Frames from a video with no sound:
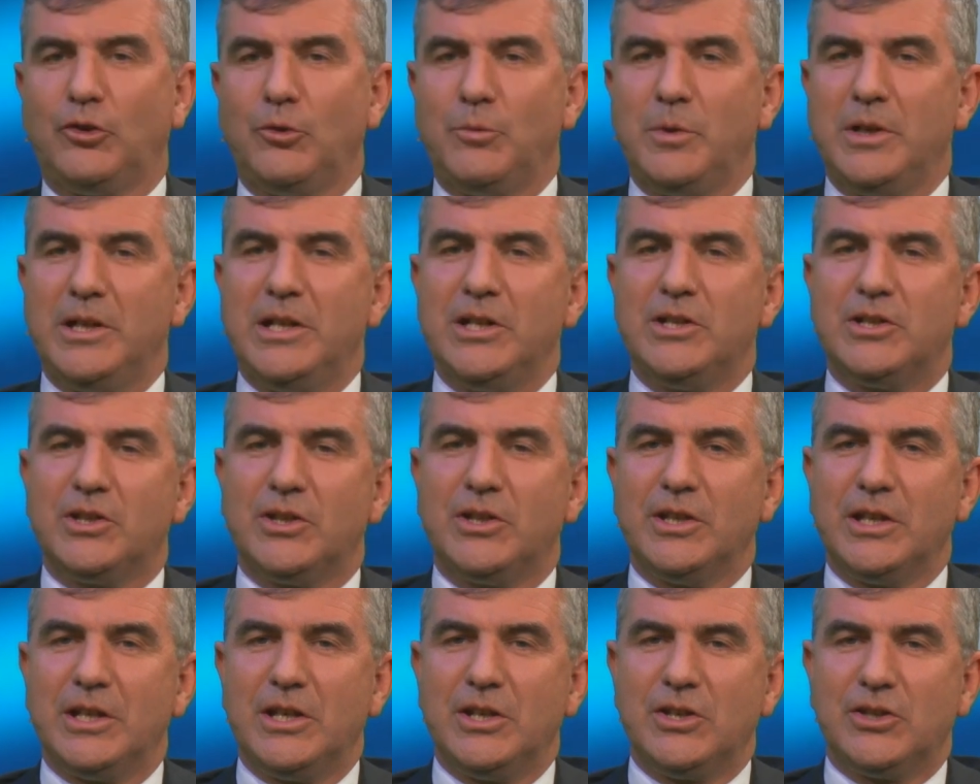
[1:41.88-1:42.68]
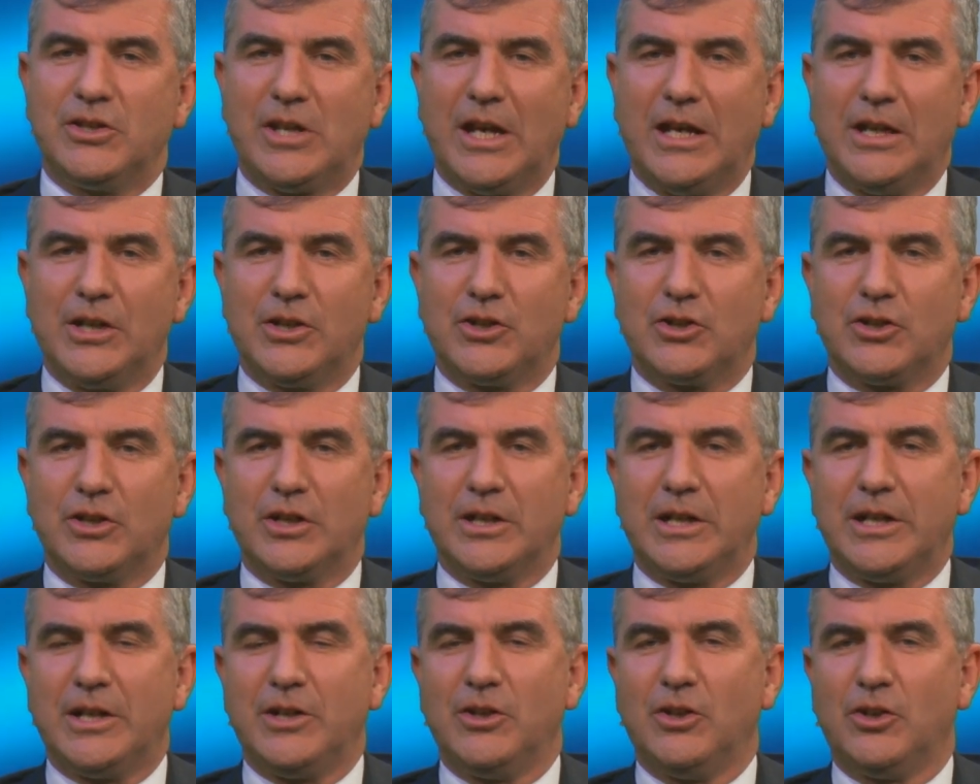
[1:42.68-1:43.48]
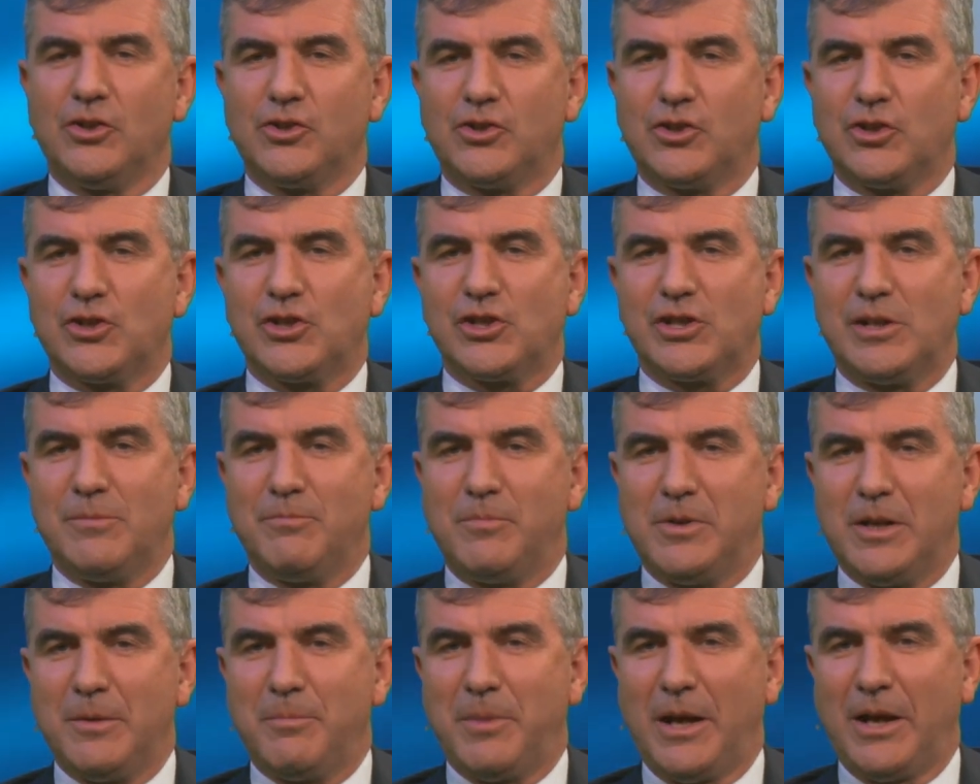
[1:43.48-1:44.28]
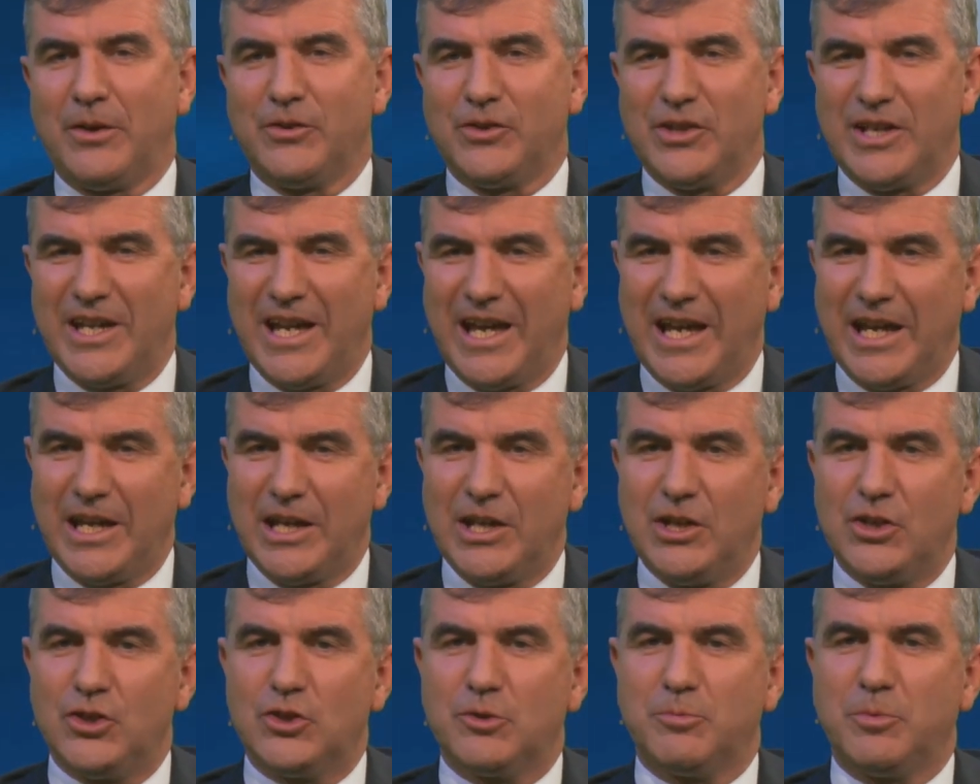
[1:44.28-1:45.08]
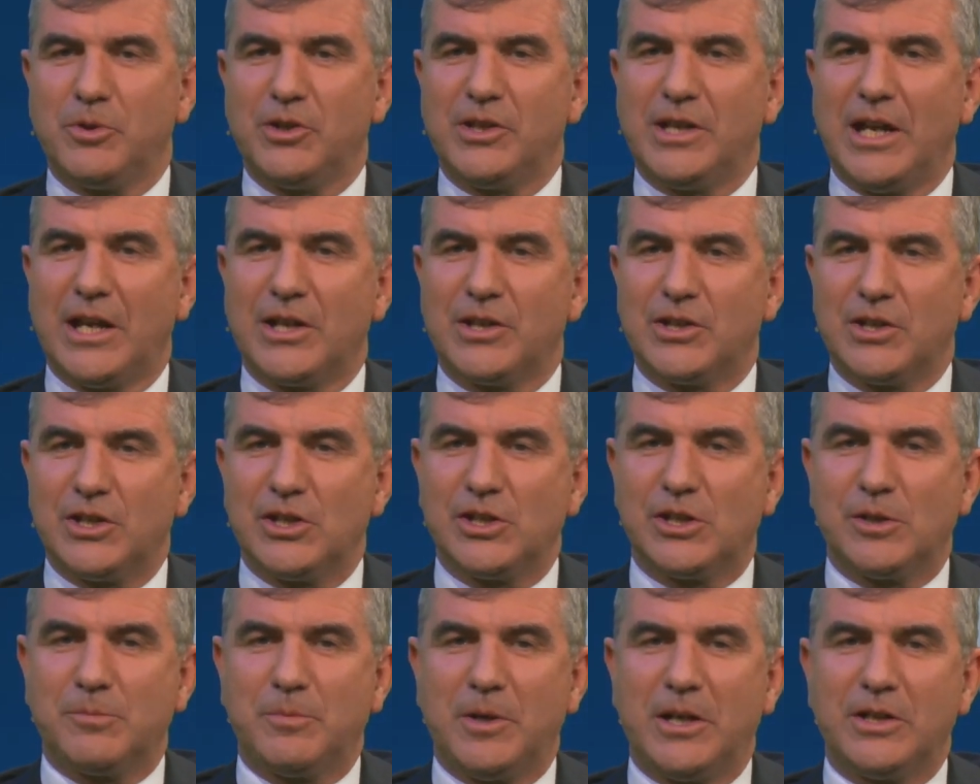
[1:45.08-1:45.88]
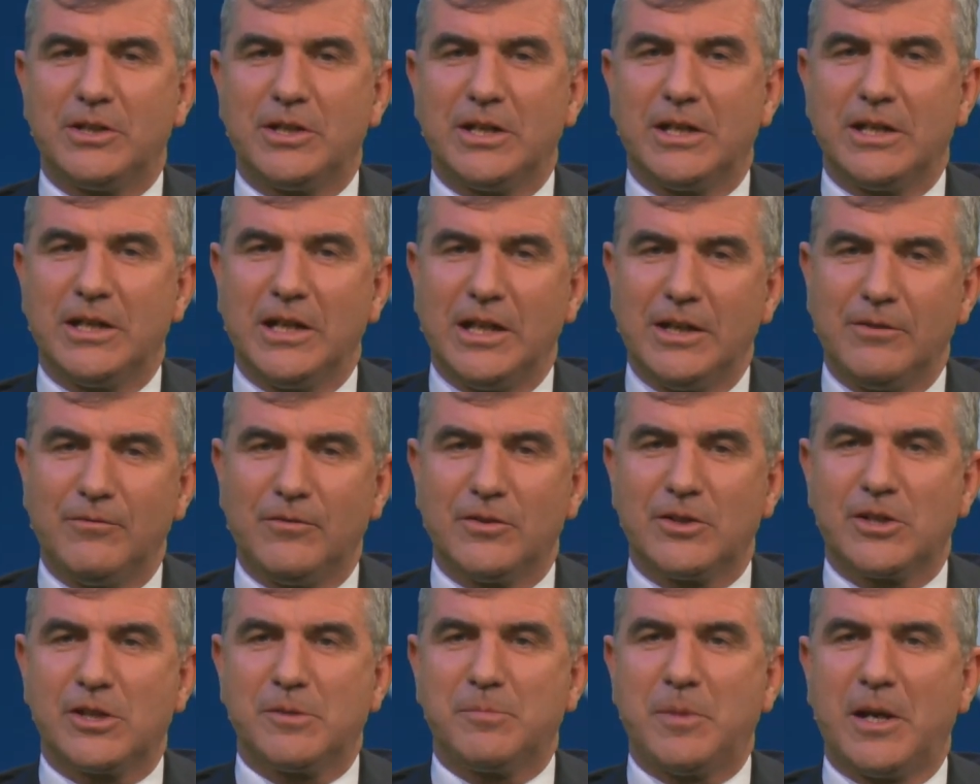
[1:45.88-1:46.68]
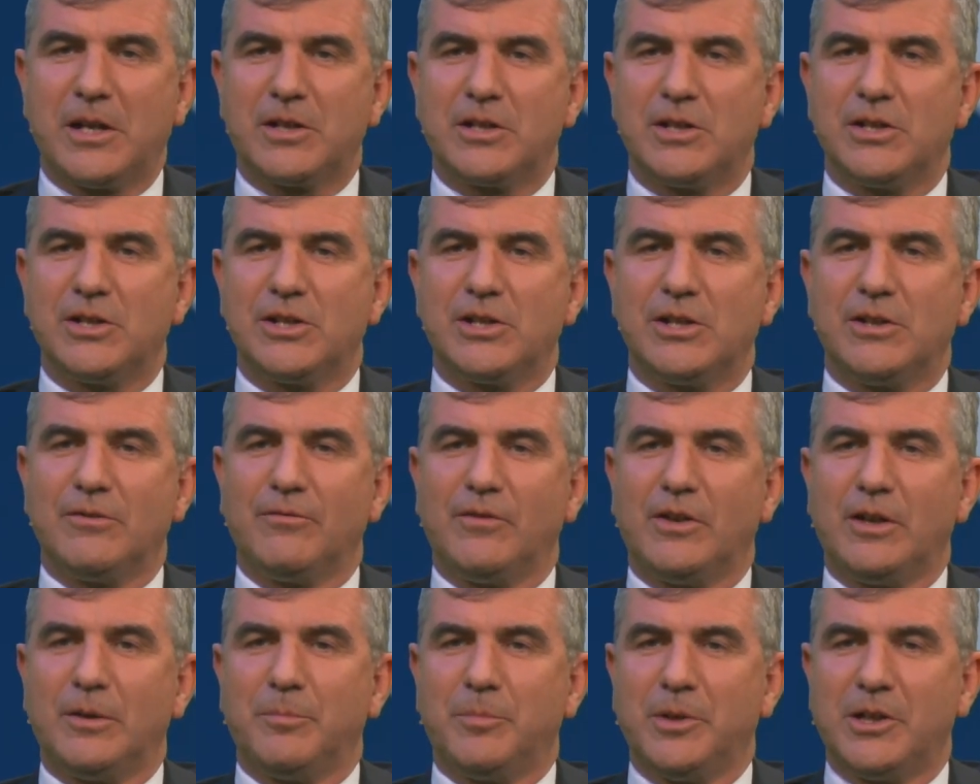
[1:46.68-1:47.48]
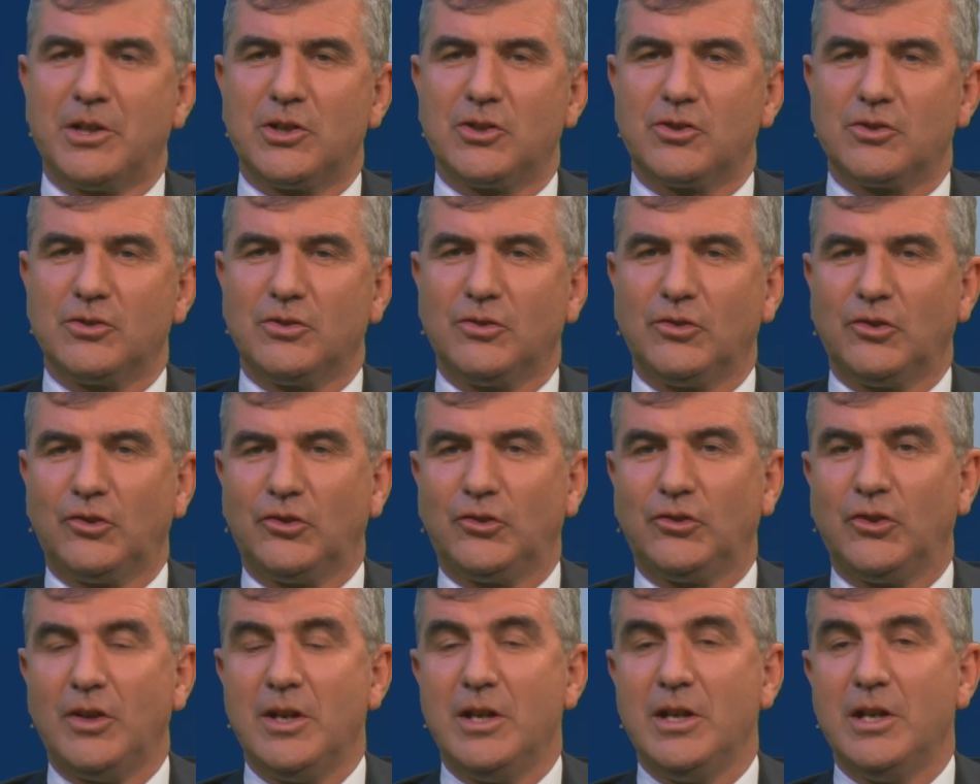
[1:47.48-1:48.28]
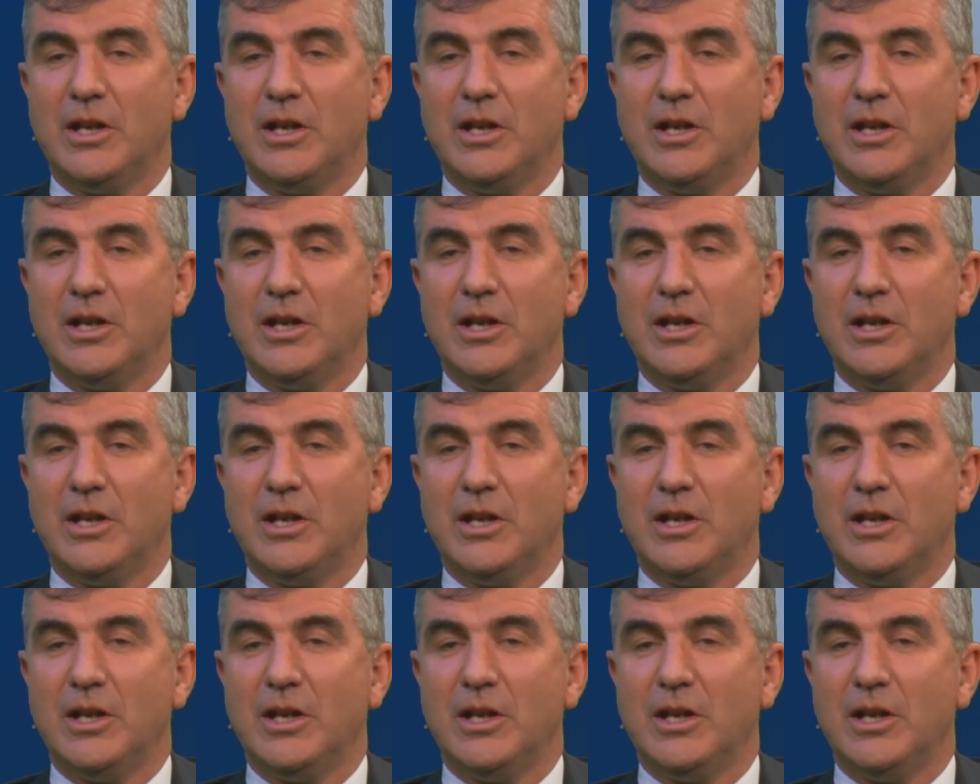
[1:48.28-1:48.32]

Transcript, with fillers: So we need to think intelligently, not just simply about the age, but the anticipated life expectancy of our patients.